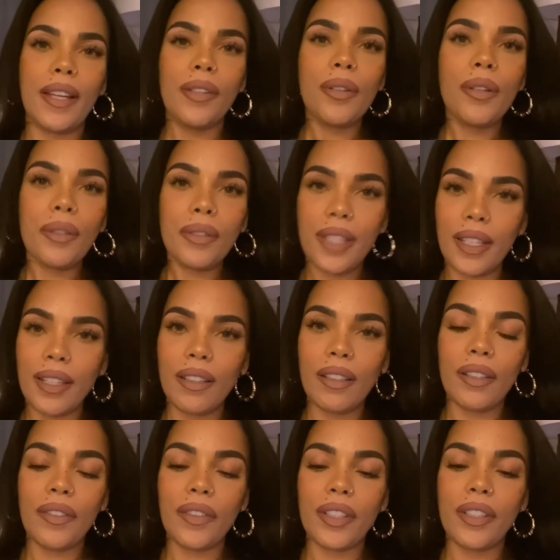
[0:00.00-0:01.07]
You go take a
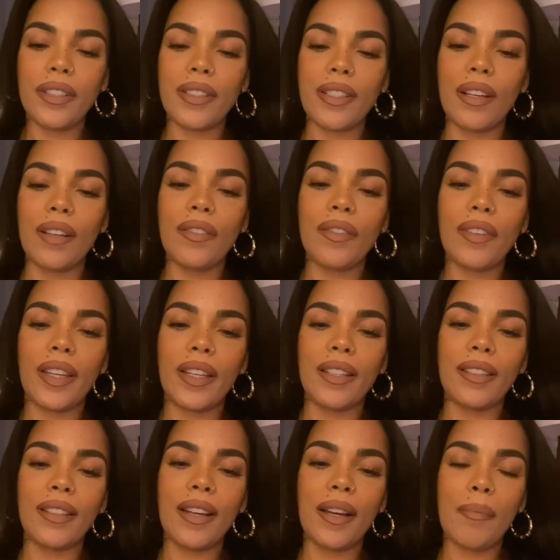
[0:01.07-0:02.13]
look for yourself
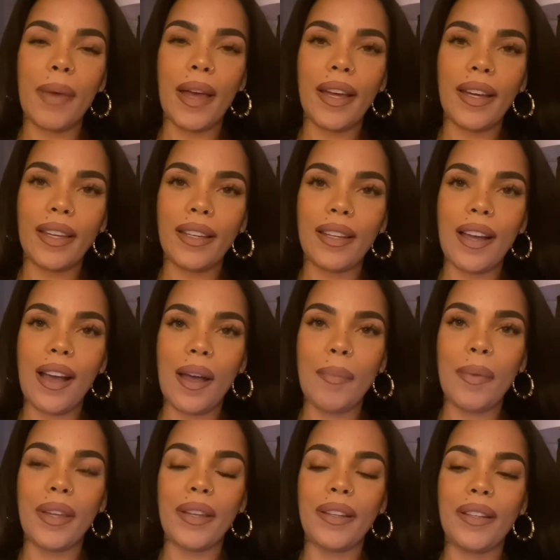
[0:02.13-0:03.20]
and come back and
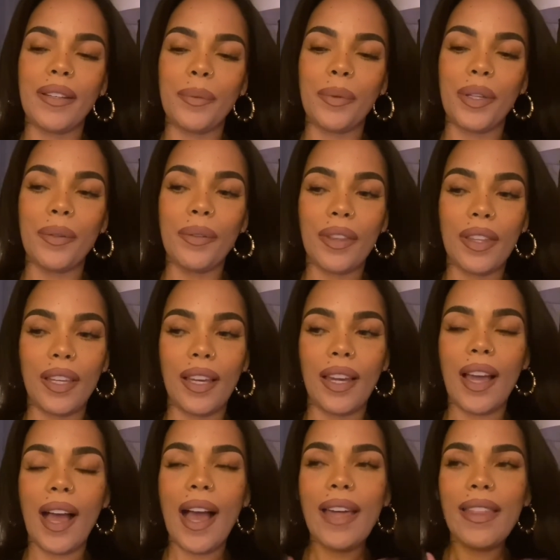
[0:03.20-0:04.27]
comment what you think.
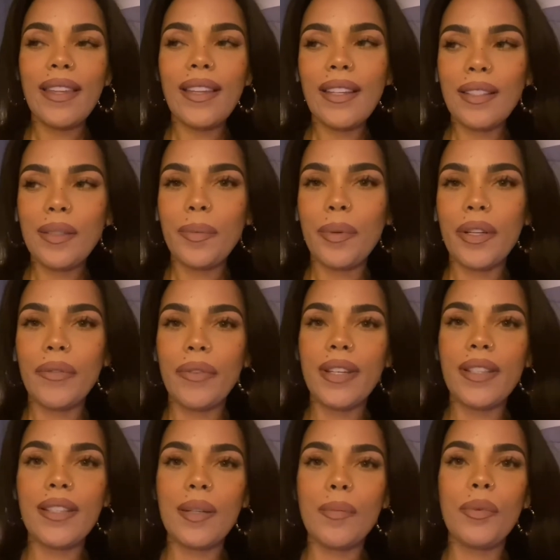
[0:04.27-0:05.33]
I think it's pretty
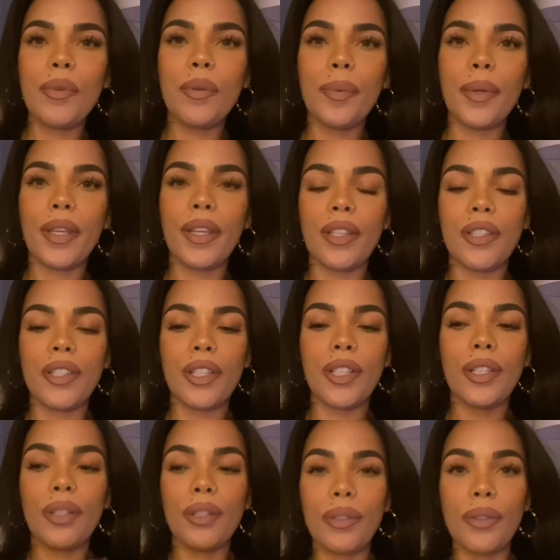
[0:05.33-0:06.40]
reasonable because she
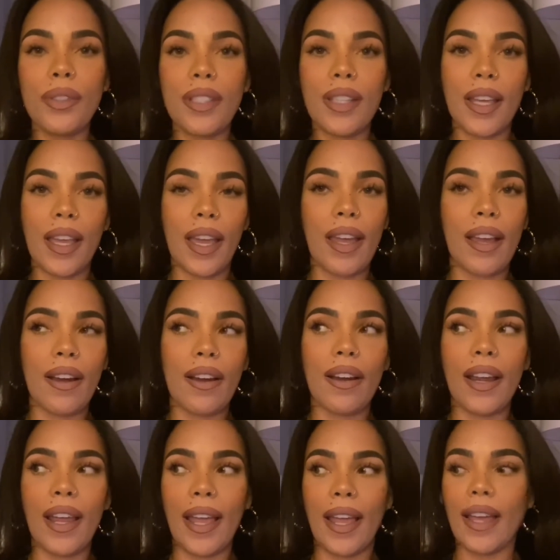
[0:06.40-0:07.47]
includes the hair
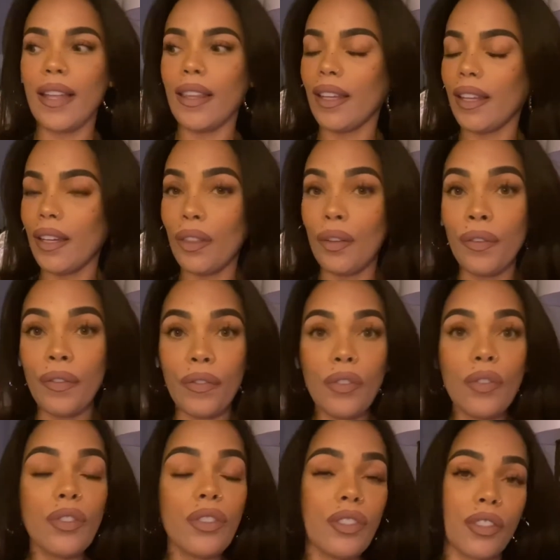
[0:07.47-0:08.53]
and like the
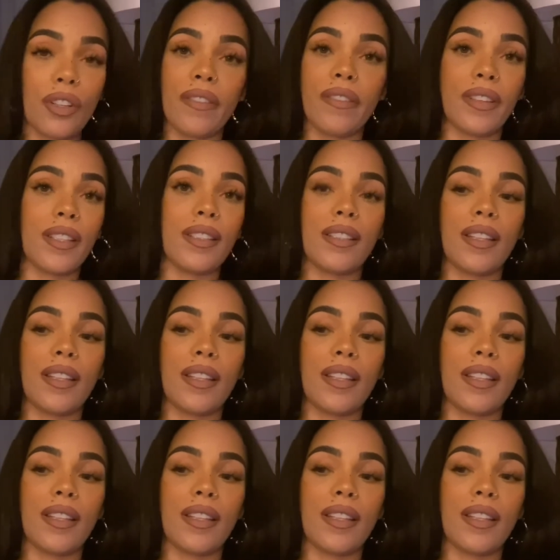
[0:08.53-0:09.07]
full service.